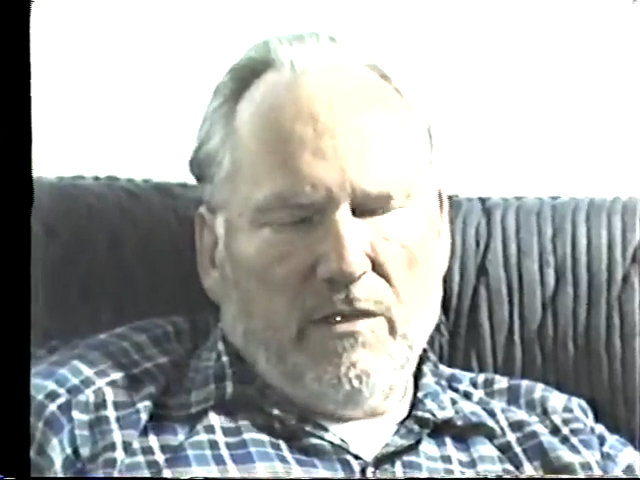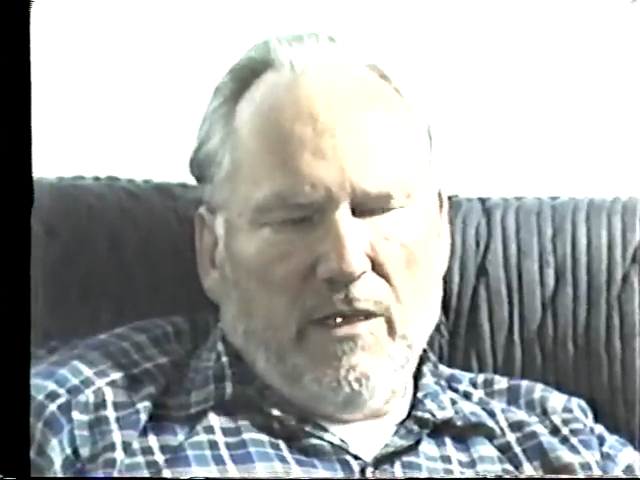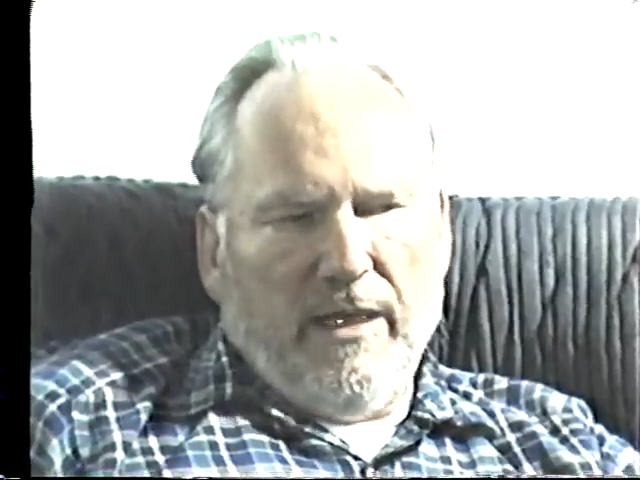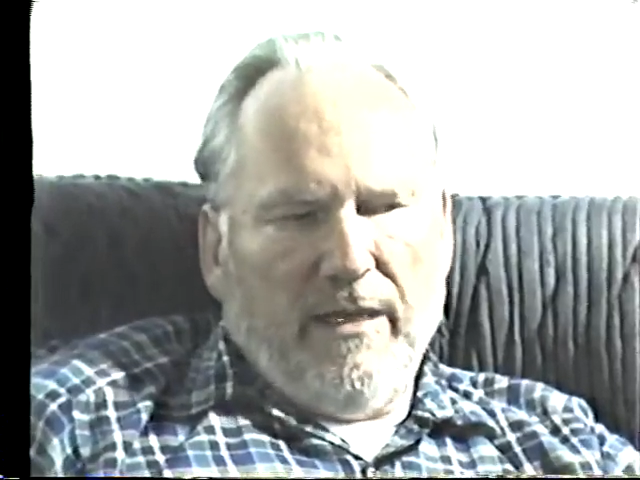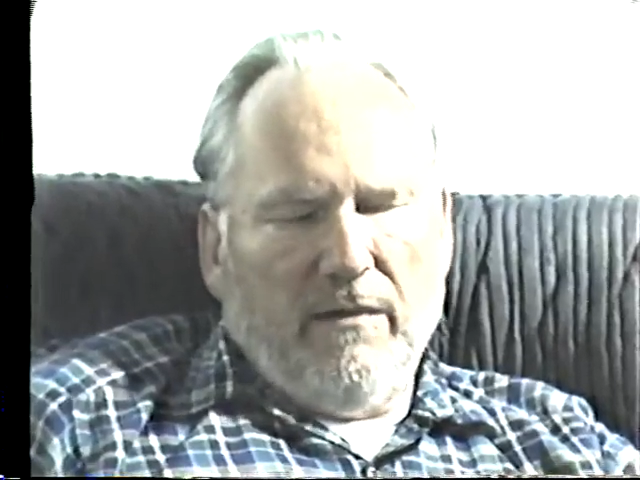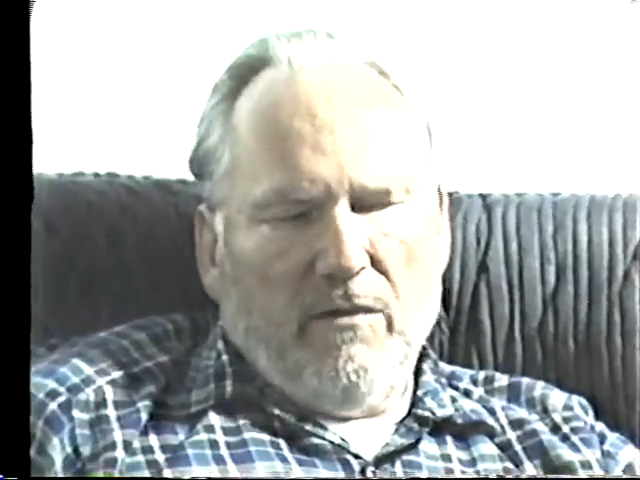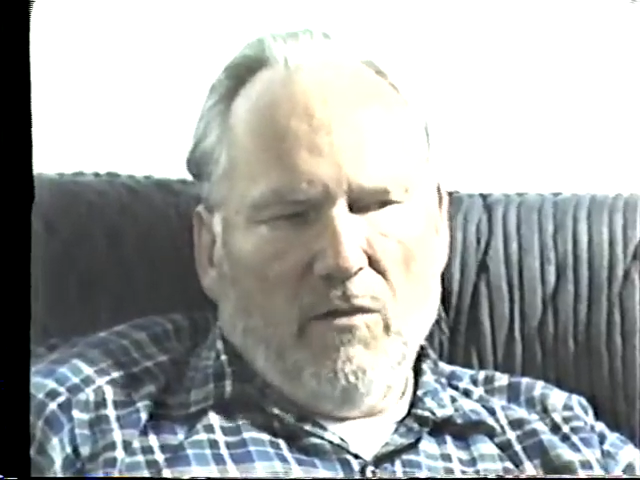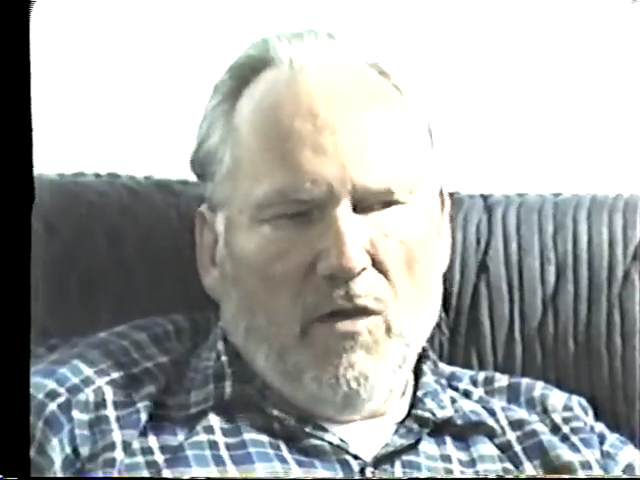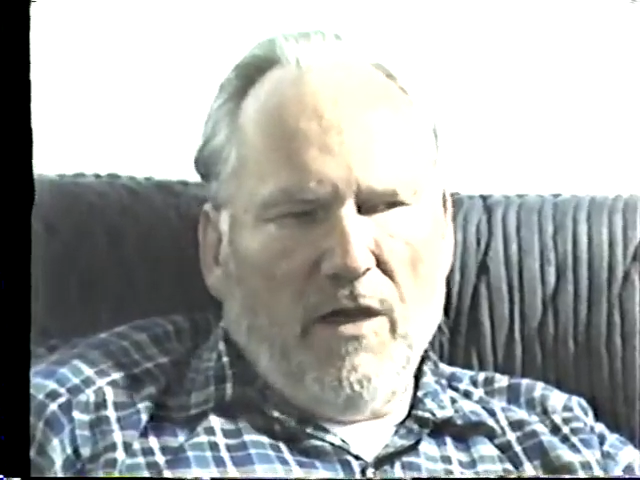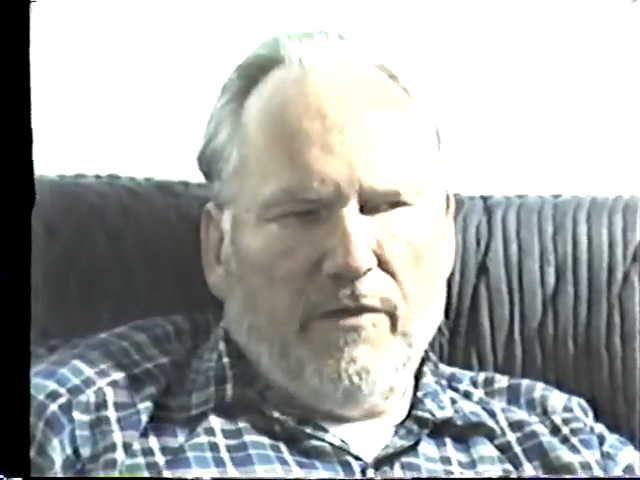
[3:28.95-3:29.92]
and
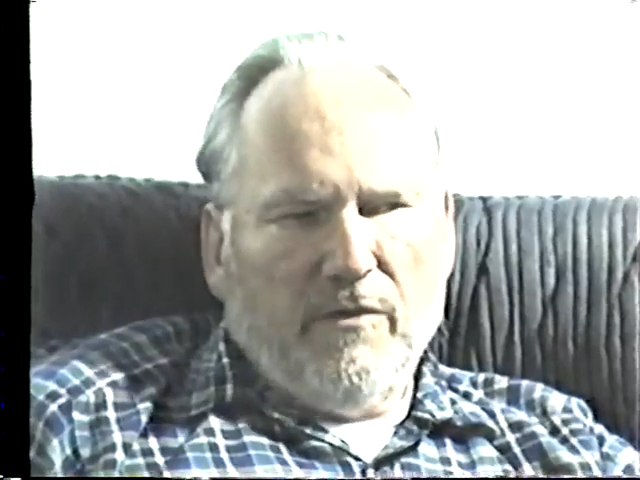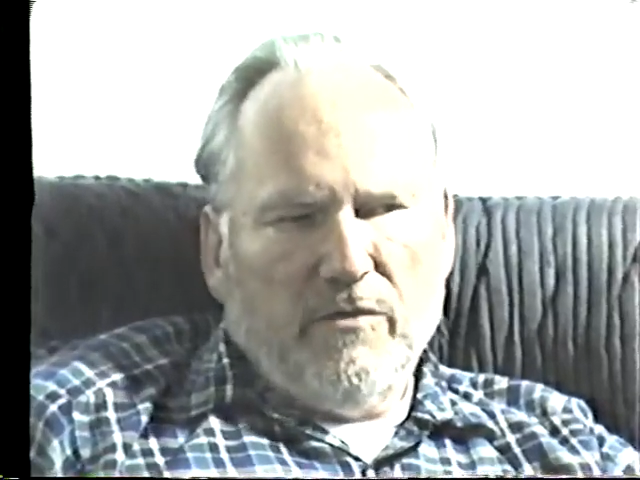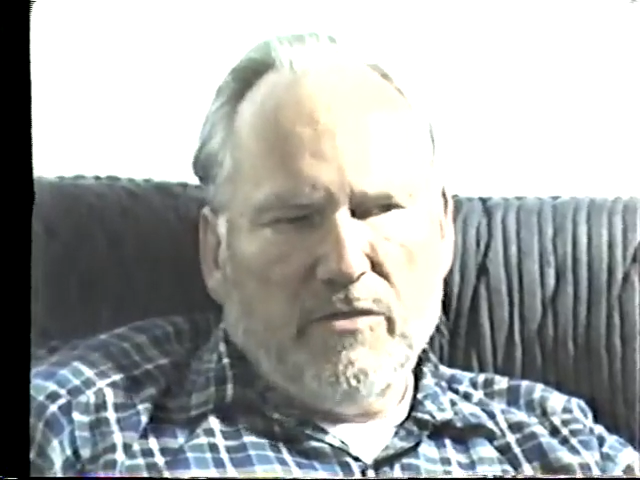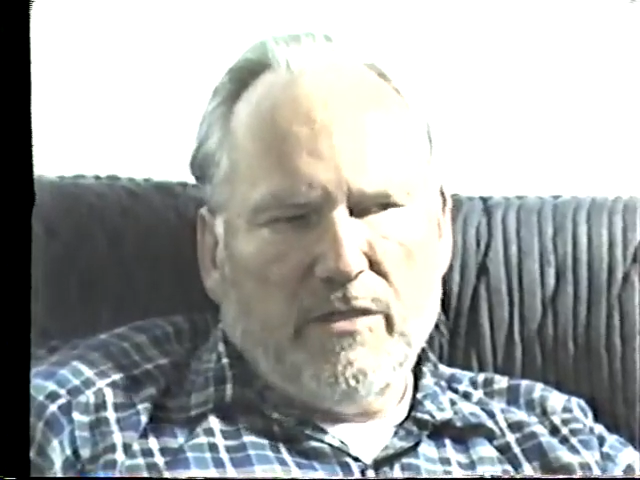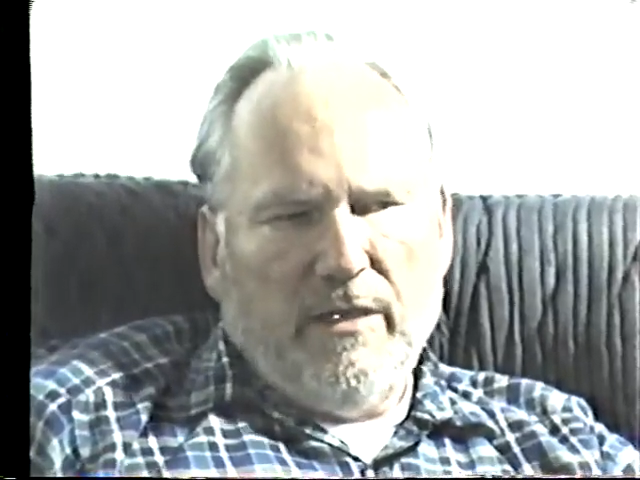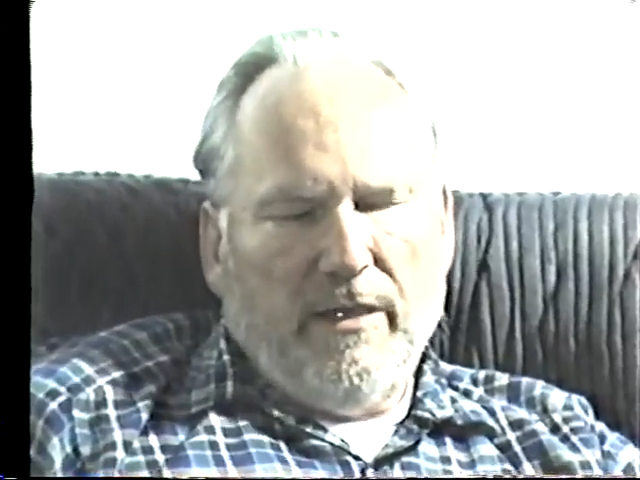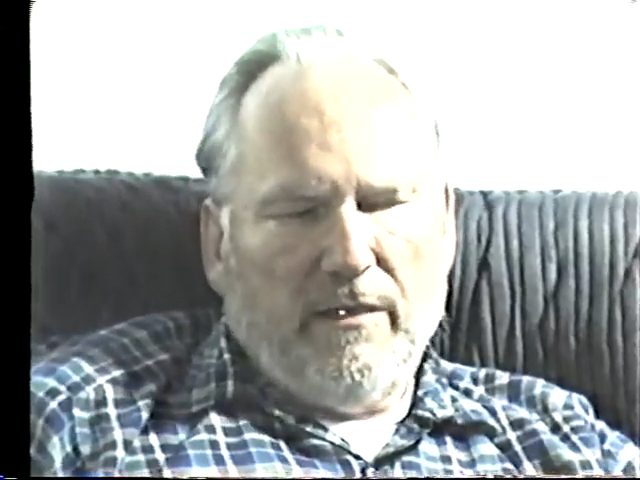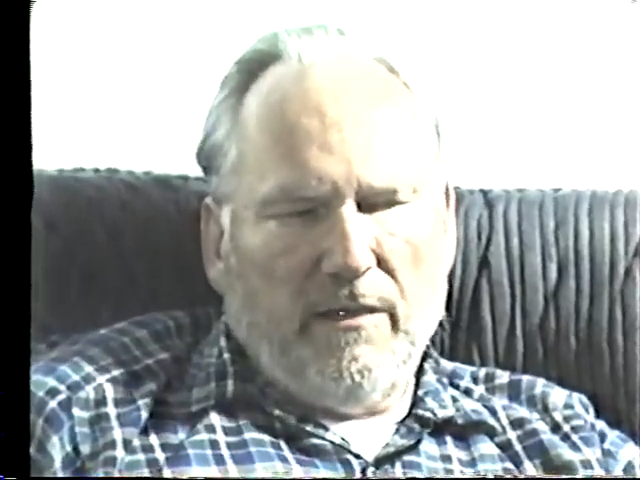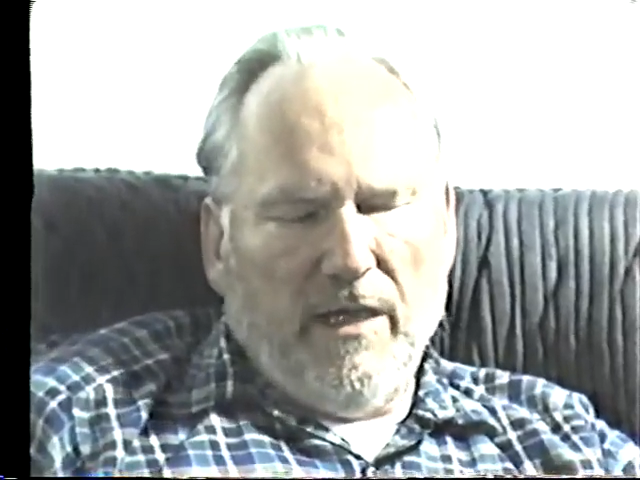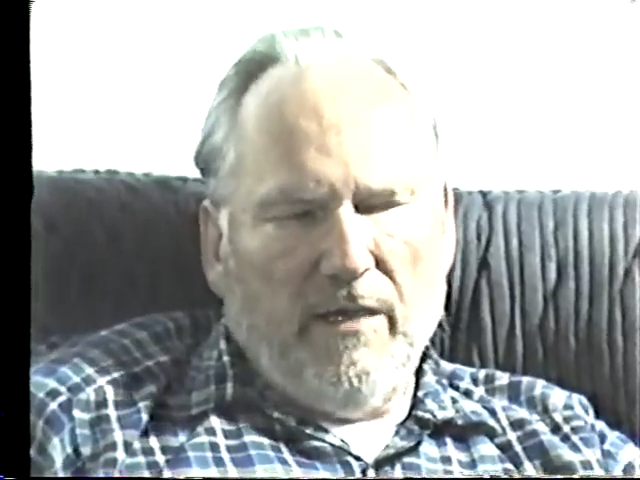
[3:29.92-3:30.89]
authors that
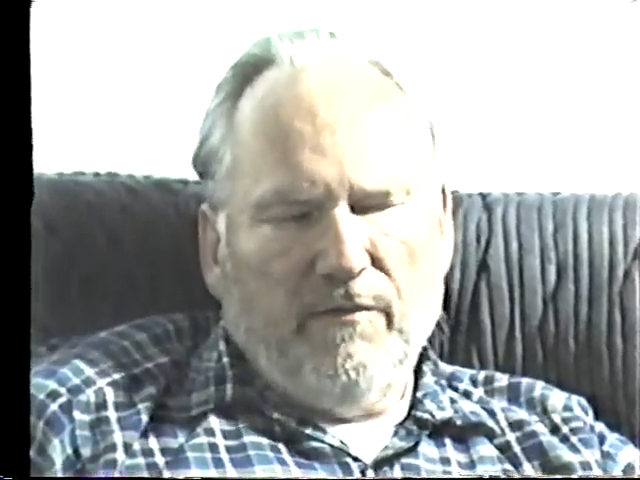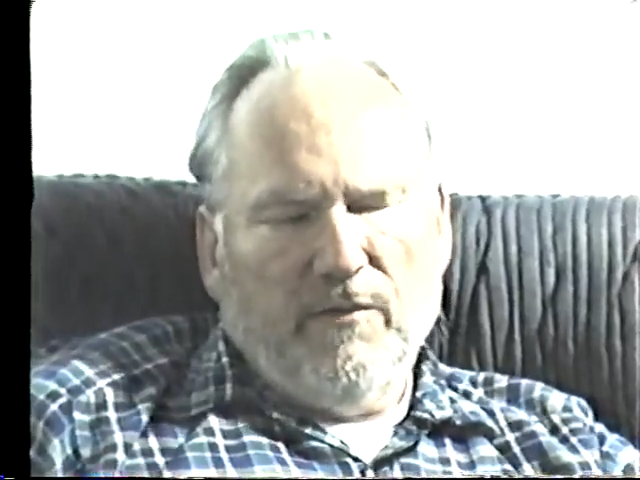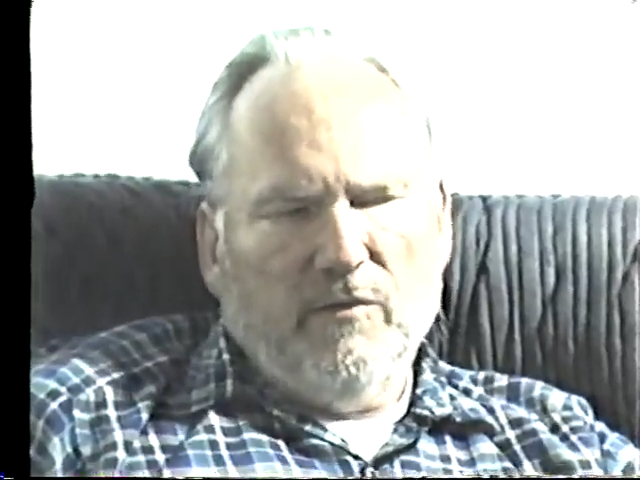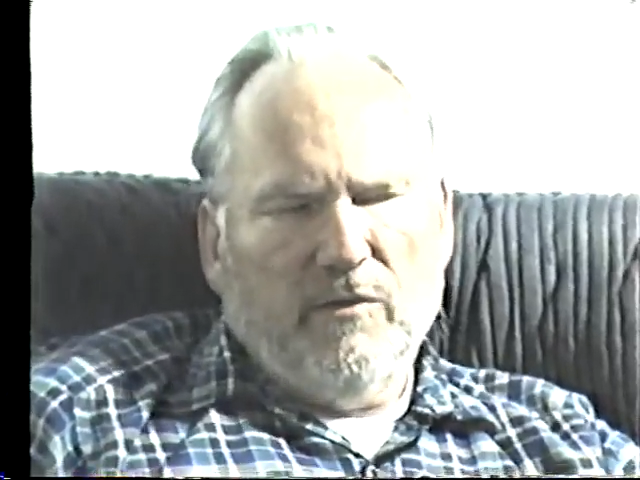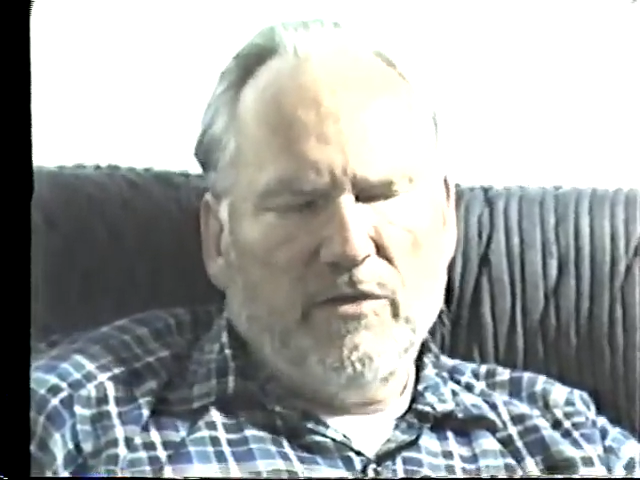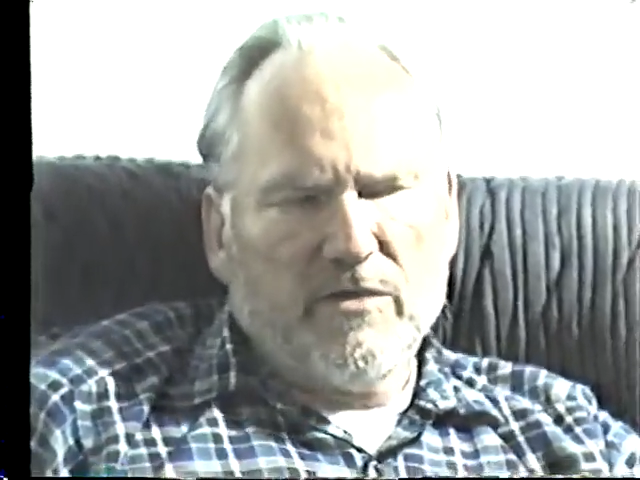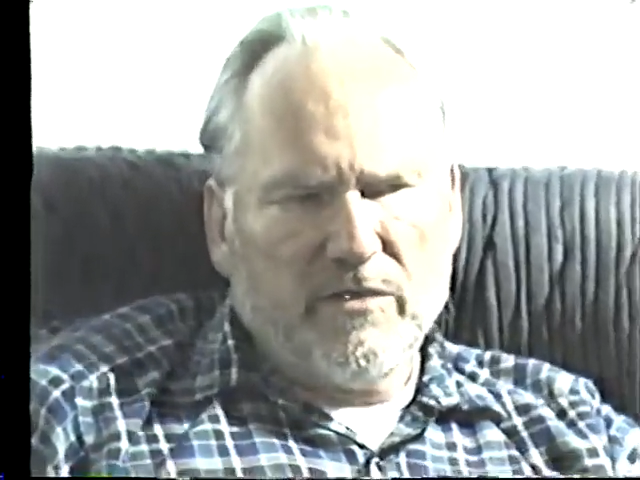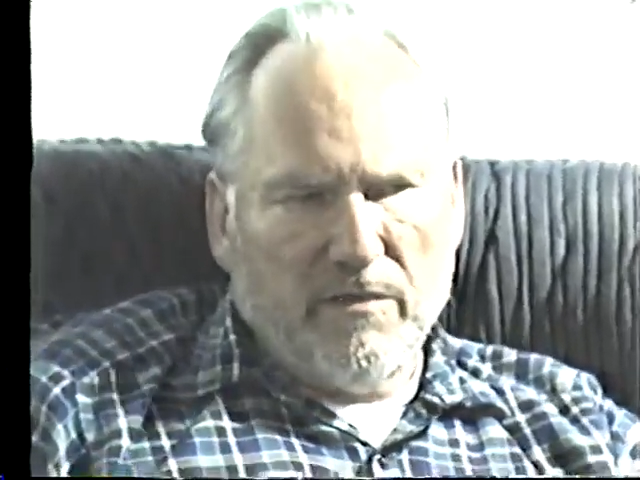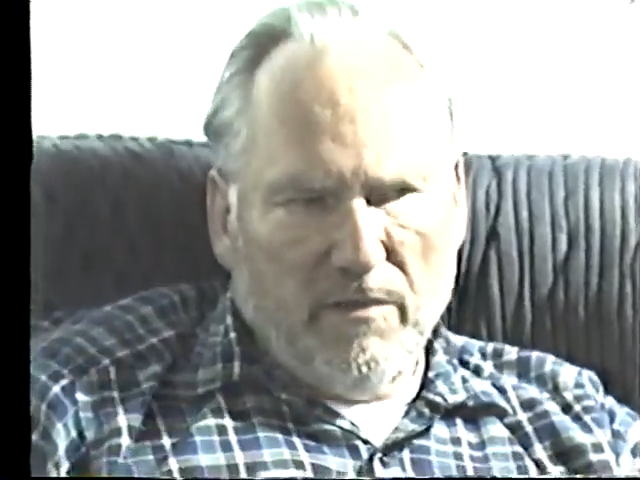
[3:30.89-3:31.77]
influenced